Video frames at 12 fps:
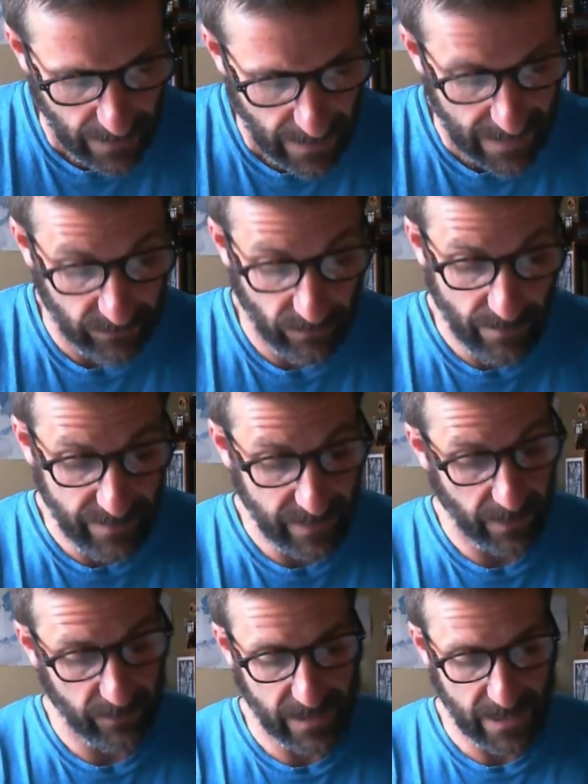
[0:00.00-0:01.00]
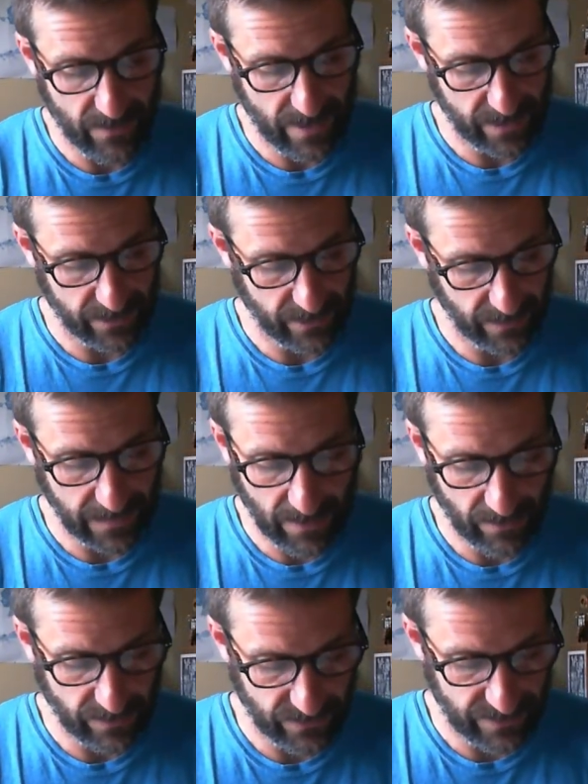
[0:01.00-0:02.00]
And then we meet other
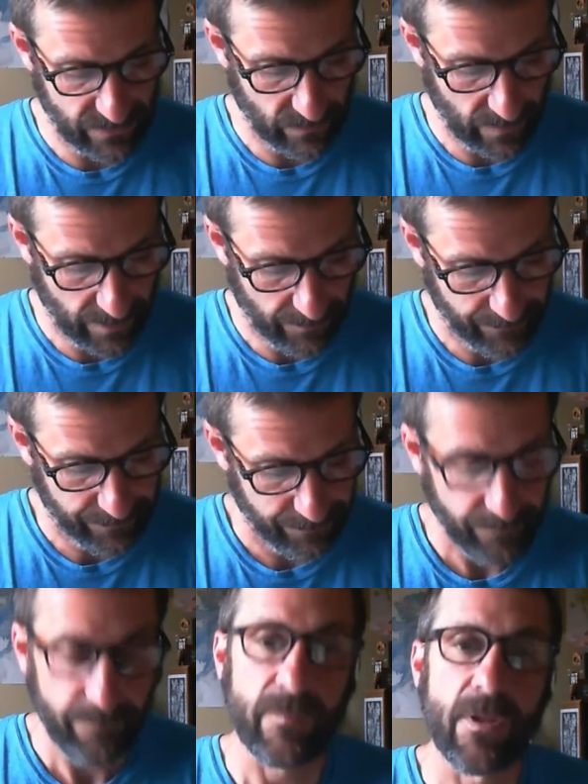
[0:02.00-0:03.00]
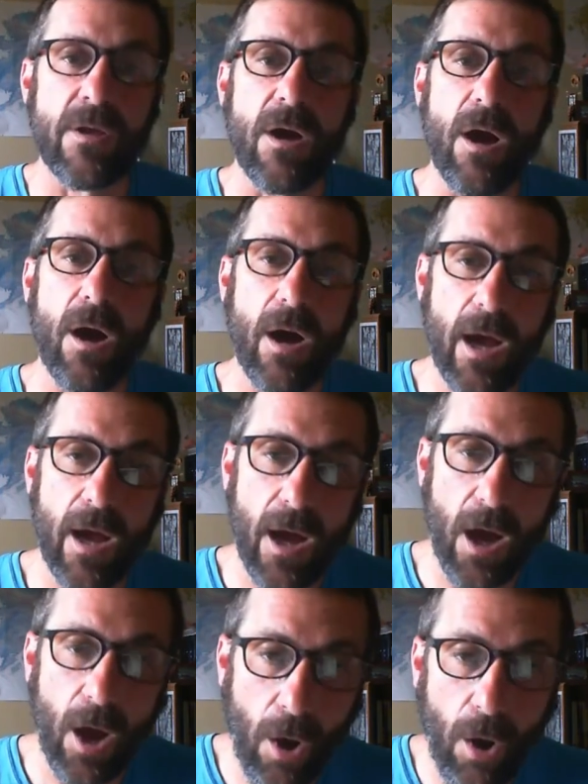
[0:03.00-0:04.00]
characters as well.
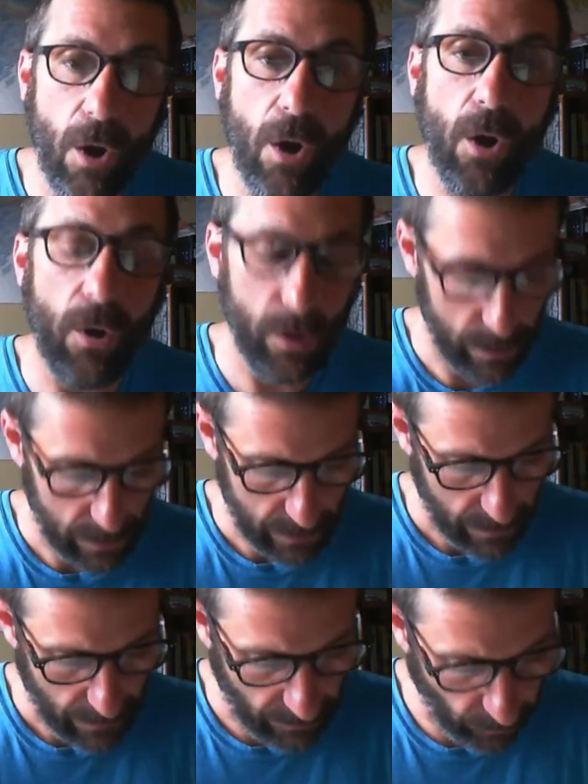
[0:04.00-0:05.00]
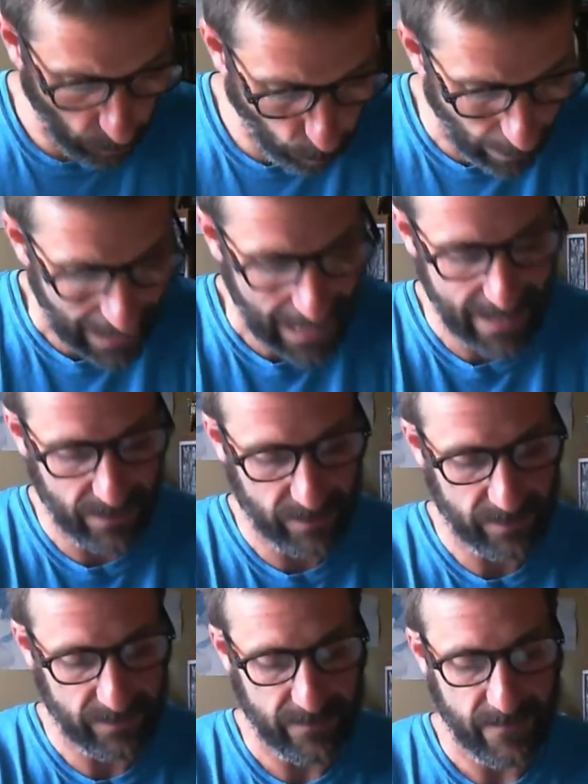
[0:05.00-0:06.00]
All the
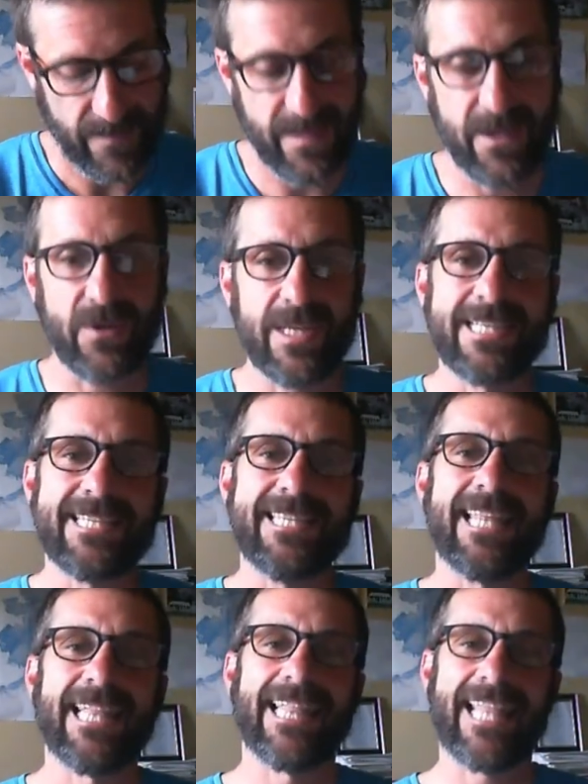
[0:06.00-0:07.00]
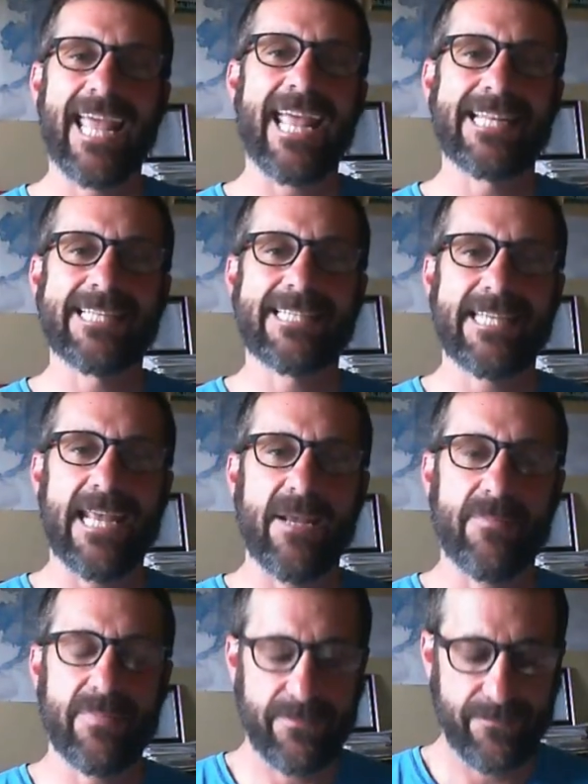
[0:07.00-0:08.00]
while, there is the landscape,
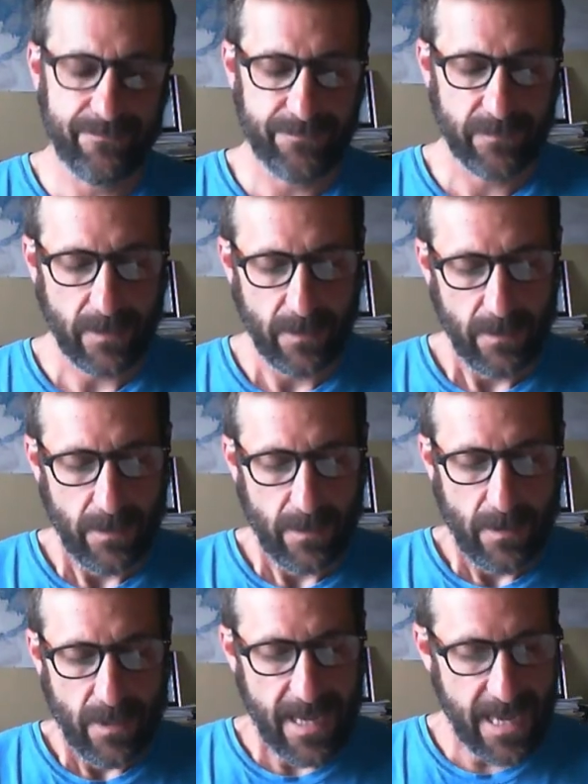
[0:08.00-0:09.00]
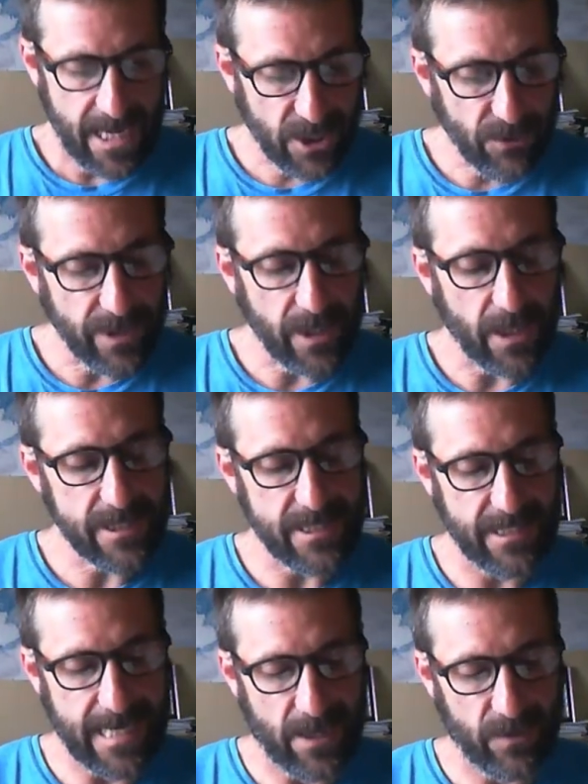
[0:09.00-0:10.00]
anchoring us in
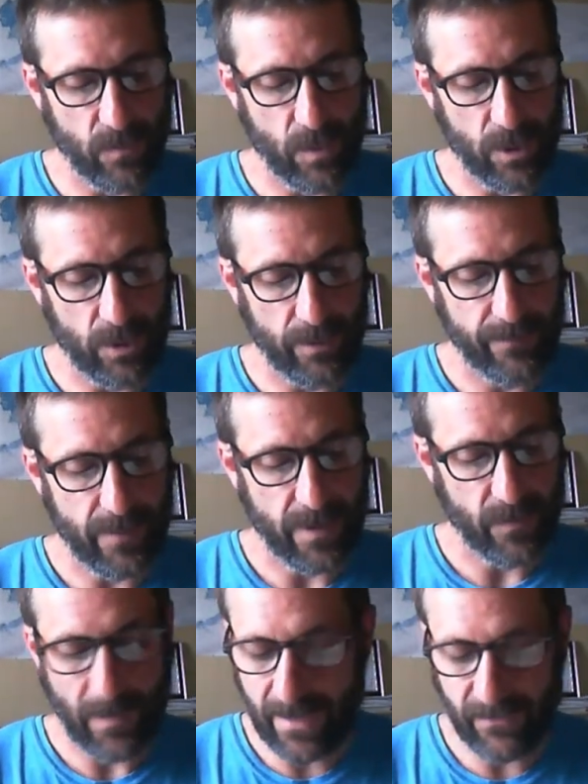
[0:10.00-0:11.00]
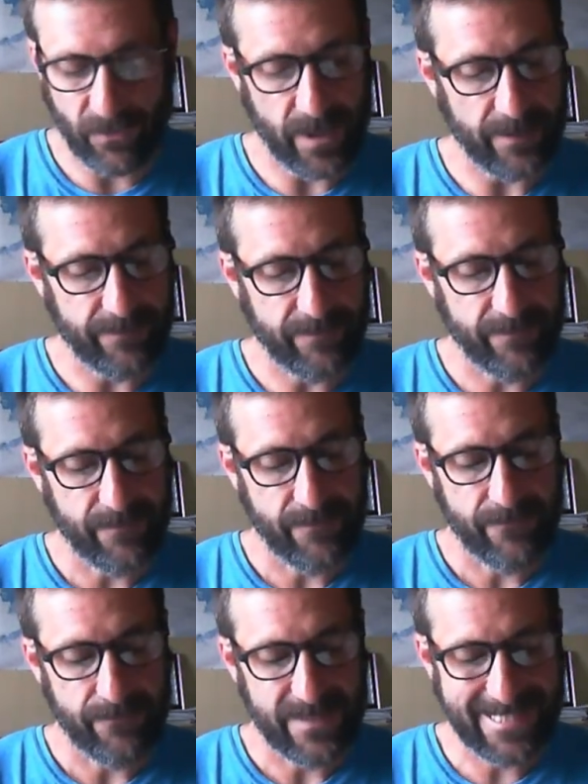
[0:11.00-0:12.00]
the outer world, unwavering,
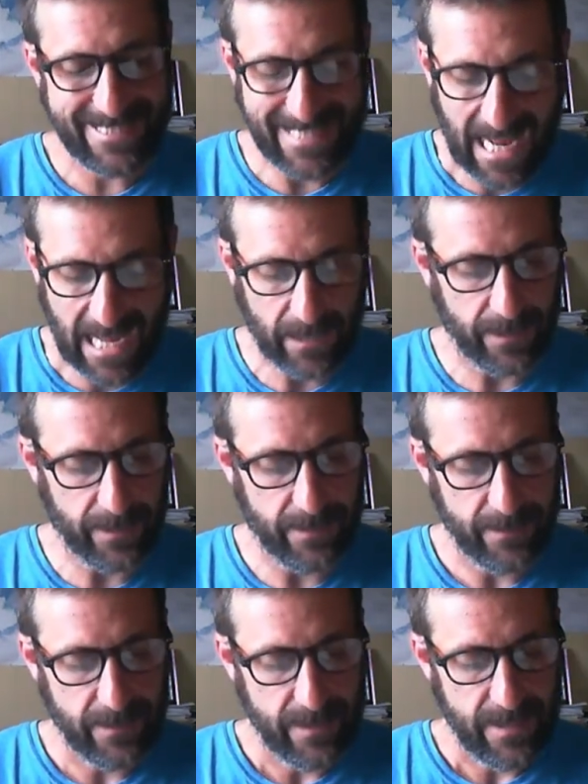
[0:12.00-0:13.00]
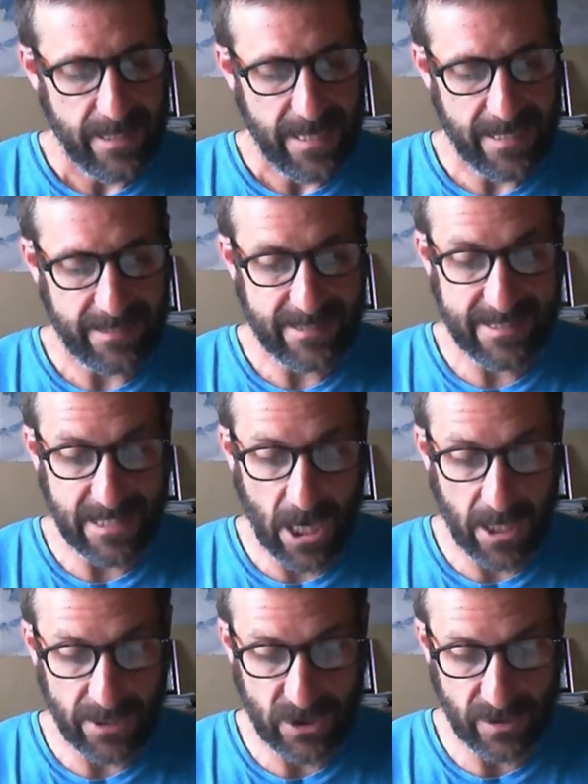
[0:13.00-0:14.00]
solid, and
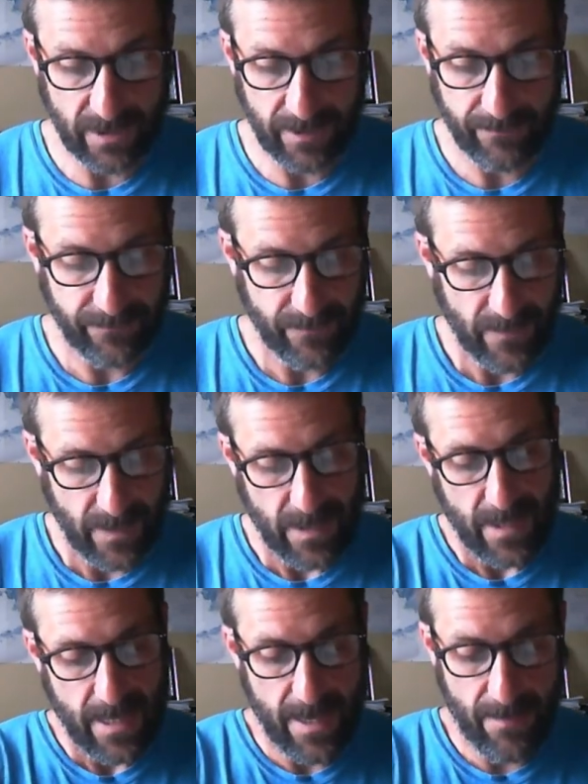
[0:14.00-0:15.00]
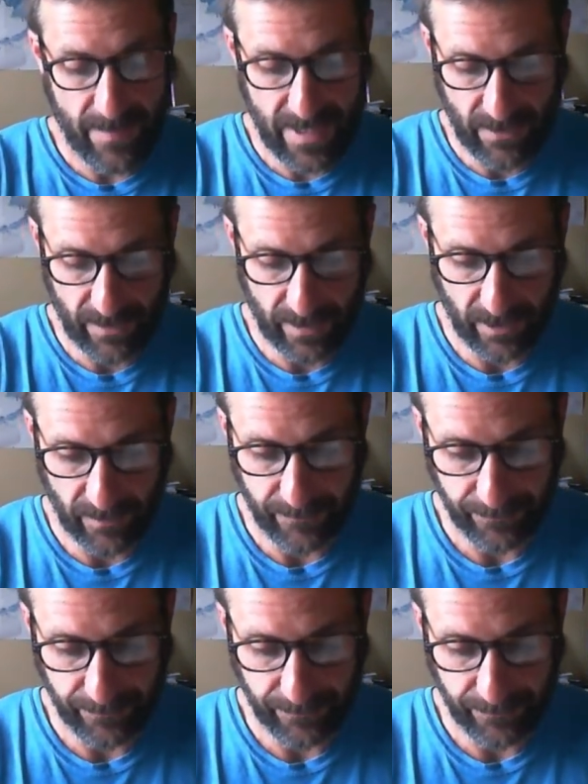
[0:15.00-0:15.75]
staunchly empirical.